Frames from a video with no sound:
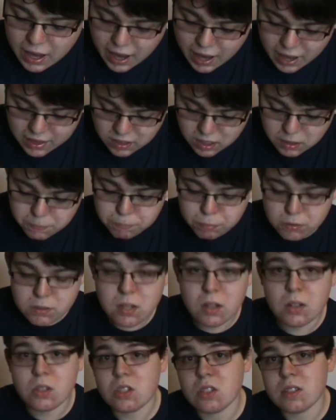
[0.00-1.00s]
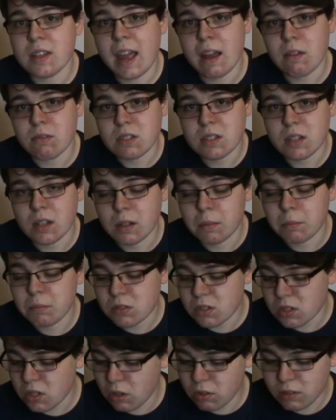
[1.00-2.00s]
and then production outcome.
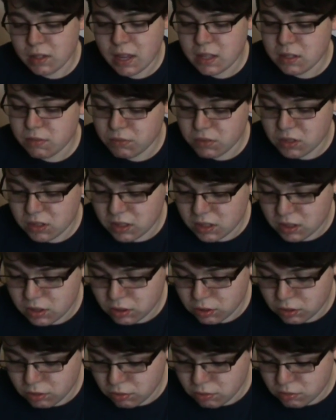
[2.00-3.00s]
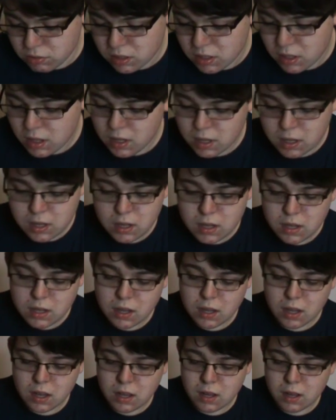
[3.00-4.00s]
So that would include,
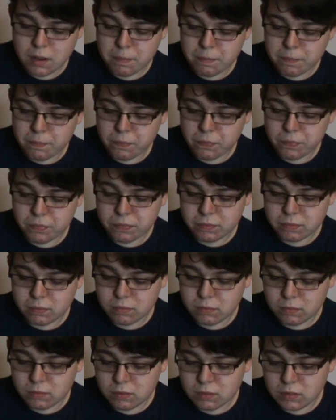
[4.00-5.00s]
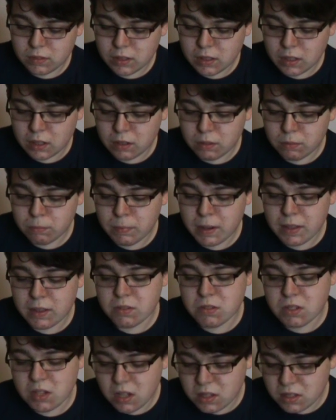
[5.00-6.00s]
whether
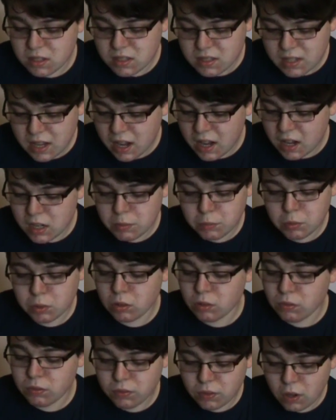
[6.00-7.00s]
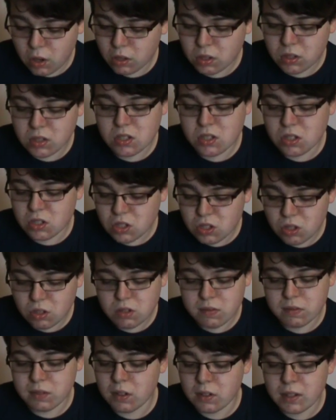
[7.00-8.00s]
it's understandable, focus,
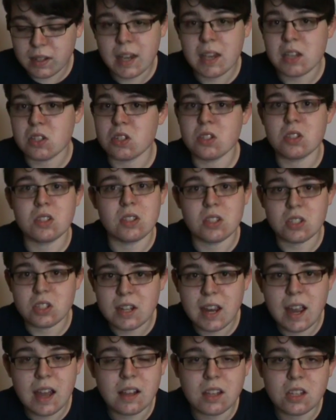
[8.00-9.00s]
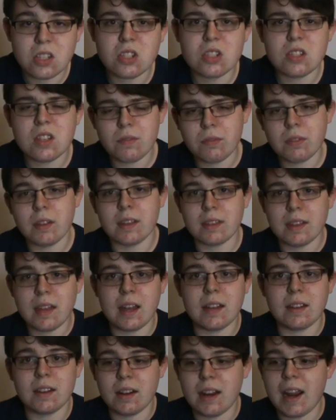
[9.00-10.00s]
shots of locations, the challenge, stuff like
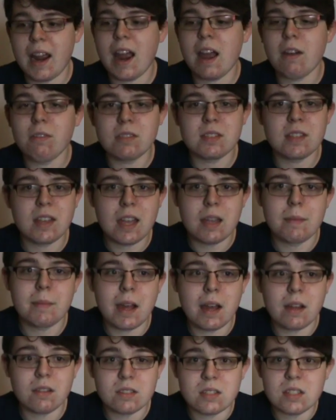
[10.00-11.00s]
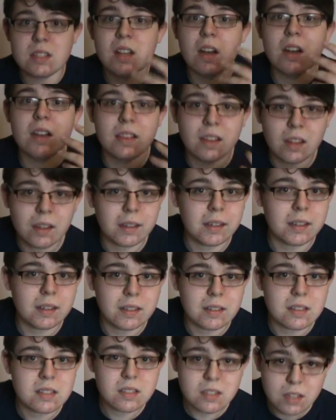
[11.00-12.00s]
that. How it came out, did I like
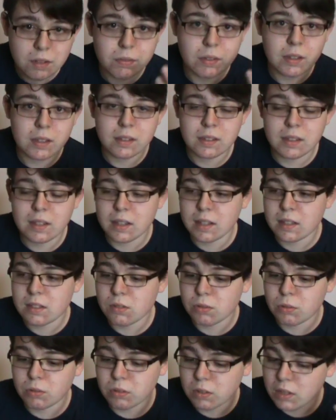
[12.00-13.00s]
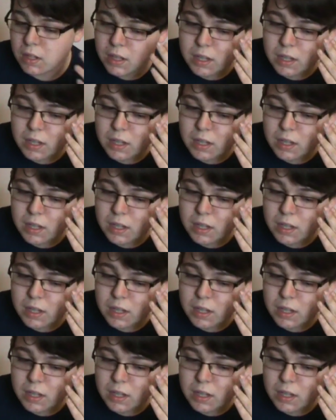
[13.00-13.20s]
it, stuff like that, or